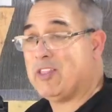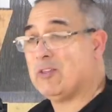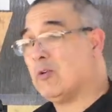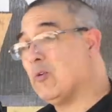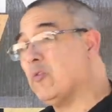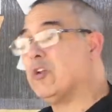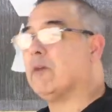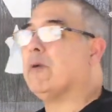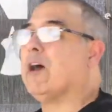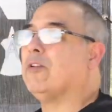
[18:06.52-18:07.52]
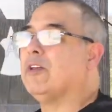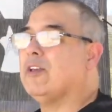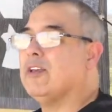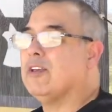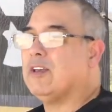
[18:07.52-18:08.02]
And the cool thing about
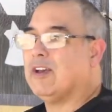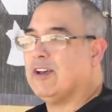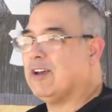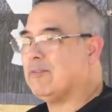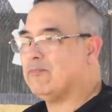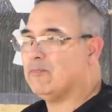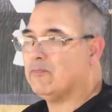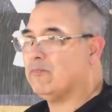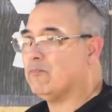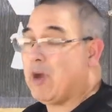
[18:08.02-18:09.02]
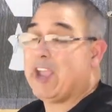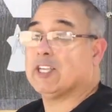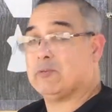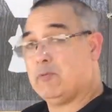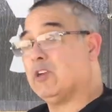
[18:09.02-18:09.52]
my
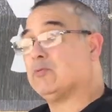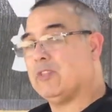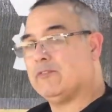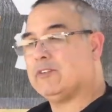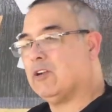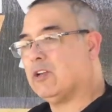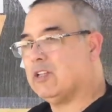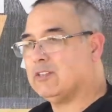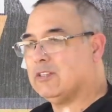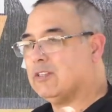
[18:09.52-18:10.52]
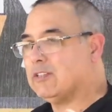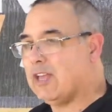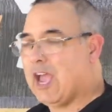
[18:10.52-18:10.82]
experience with FT Airguns is